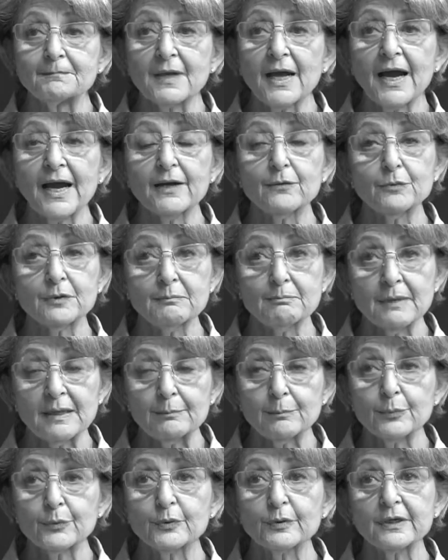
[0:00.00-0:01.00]
I
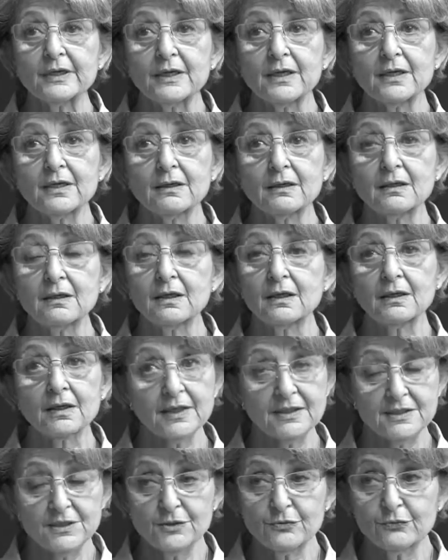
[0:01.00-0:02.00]
remember in
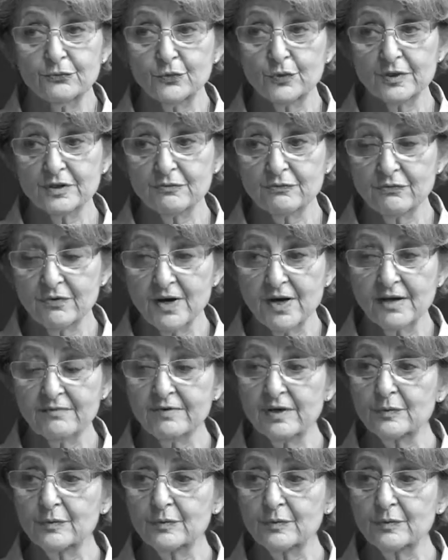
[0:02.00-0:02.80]
1945,